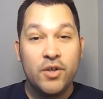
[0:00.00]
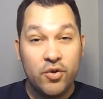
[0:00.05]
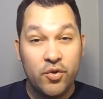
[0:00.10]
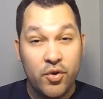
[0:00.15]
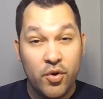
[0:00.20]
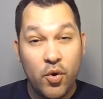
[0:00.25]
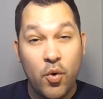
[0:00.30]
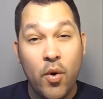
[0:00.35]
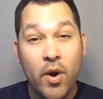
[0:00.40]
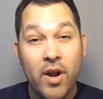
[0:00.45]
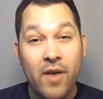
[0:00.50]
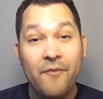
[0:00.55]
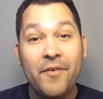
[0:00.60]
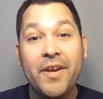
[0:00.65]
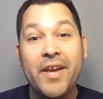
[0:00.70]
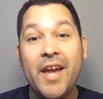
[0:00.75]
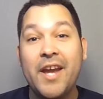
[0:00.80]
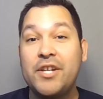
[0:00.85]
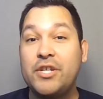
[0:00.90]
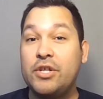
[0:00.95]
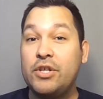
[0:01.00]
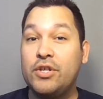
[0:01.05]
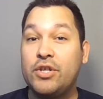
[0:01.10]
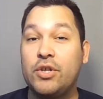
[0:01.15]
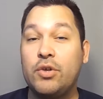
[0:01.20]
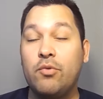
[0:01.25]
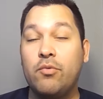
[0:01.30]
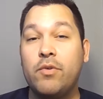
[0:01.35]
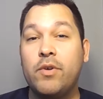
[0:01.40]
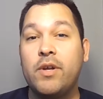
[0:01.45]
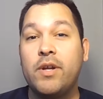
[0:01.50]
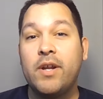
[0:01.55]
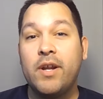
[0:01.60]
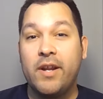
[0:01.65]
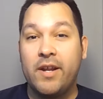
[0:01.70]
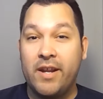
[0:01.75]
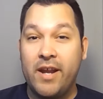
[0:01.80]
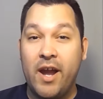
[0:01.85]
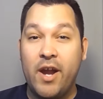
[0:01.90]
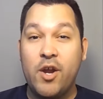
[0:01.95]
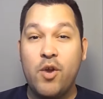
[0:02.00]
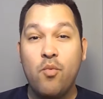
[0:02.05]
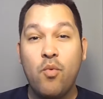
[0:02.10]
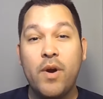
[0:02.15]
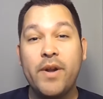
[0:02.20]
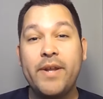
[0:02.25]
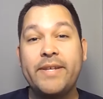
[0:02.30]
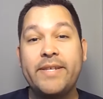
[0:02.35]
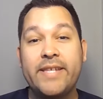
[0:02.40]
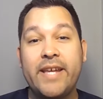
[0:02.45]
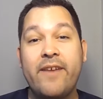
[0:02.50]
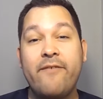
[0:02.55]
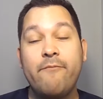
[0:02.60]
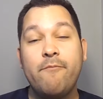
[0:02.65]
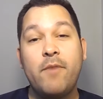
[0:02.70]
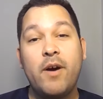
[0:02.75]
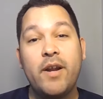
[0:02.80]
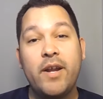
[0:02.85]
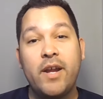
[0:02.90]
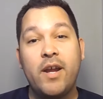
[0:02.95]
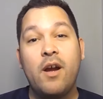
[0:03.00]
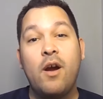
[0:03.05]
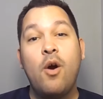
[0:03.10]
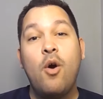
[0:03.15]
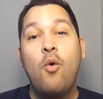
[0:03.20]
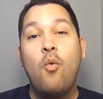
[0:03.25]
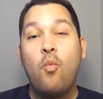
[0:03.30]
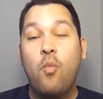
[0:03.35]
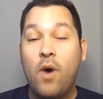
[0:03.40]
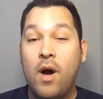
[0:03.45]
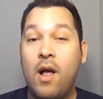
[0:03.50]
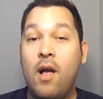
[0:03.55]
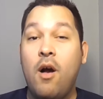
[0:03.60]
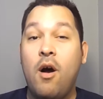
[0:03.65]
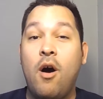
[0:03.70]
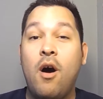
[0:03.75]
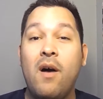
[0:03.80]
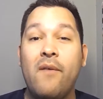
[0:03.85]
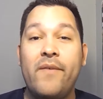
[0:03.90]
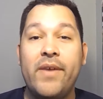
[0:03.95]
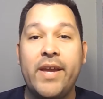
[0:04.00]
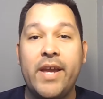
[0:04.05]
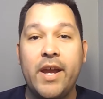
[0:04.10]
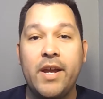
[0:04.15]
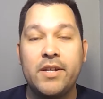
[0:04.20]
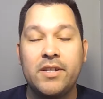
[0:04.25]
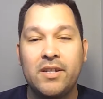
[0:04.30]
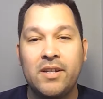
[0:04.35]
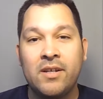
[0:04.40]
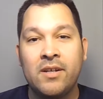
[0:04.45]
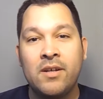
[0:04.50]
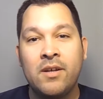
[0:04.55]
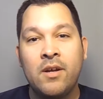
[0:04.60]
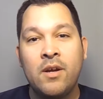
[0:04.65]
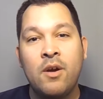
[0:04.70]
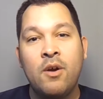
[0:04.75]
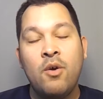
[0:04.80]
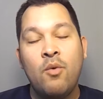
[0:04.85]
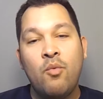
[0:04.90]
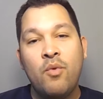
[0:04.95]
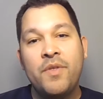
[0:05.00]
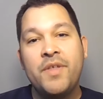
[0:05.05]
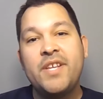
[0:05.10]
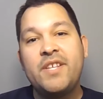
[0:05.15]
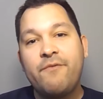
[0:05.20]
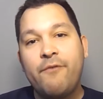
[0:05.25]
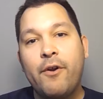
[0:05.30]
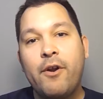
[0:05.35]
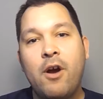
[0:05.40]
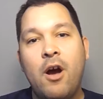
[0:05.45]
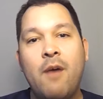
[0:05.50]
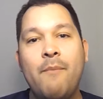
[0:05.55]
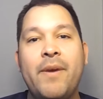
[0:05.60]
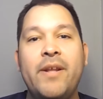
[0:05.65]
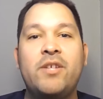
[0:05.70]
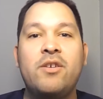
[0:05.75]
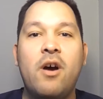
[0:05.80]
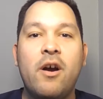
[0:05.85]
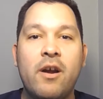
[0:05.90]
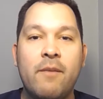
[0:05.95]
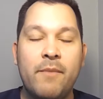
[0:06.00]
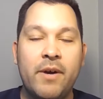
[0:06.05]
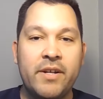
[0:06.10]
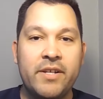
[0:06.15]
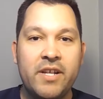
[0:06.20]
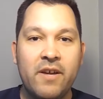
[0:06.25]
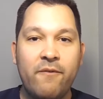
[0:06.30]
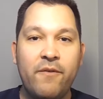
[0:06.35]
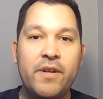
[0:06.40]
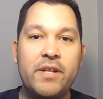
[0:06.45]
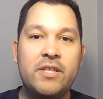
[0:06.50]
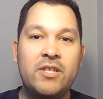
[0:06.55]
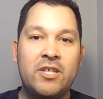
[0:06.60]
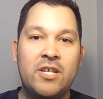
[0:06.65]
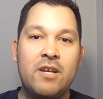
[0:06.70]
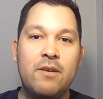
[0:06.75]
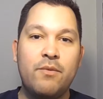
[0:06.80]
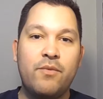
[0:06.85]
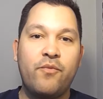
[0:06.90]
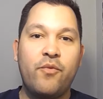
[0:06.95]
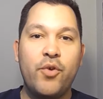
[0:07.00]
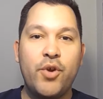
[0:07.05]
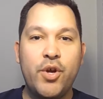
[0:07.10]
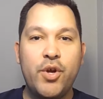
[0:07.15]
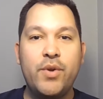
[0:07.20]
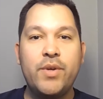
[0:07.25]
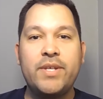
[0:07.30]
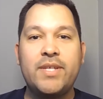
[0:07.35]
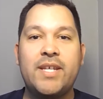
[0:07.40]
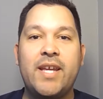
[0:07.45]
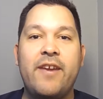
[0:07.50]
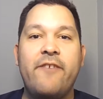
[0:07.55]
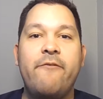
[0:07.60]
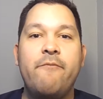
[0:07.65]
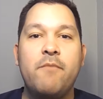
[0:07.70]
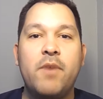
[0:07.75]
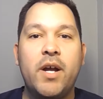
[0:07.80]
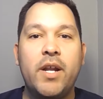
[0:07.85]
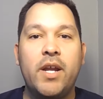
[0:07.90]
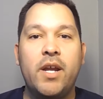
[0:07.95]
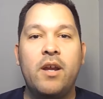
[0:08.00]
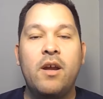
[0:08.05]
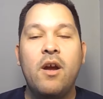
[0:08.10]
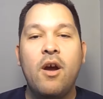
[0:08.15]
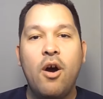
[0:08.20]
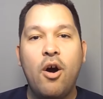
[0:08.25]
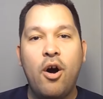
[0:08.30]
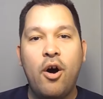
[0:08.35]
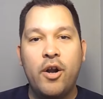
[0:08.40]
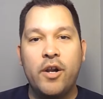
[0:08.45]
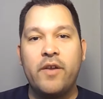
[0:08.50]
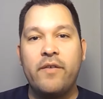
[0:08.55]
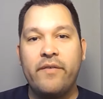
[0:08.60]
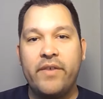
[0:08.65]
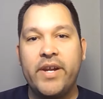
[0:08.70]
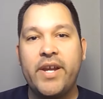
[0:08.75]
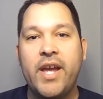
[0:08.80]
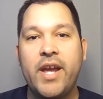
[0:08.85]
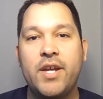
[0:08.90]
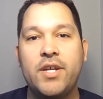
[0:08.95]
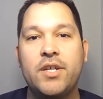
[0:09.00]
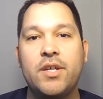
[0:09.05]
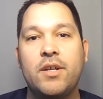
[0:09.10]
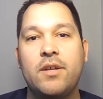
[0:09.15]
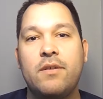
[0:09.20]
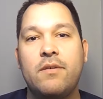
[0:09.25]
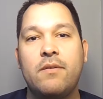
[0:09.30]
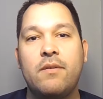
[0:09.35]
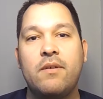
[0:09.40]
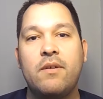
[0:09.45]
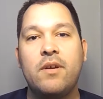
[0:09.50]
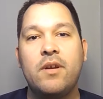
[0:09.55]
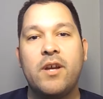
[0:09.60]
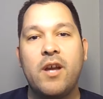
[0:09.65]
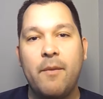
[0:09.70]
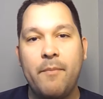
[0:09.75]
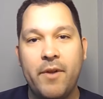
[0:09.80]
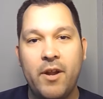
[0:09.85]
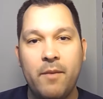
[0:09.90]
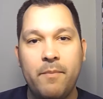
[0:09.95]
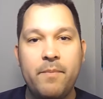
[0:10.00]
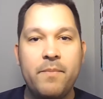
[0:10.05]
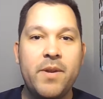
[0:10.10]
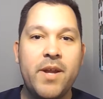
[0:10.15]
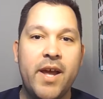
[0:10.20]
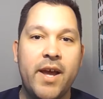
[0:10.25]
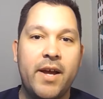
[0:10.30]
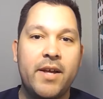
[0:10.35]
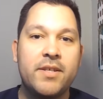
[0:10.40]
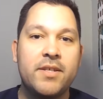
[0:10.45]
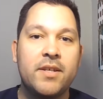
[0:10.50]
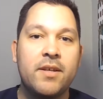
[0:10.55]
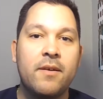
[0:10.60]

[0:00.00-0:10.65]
So you're going on vacation soon. Now you want to save money while on vacation. Well, this video, I'm going to be talking about different tips for you to save money on your vacation. Coming up next.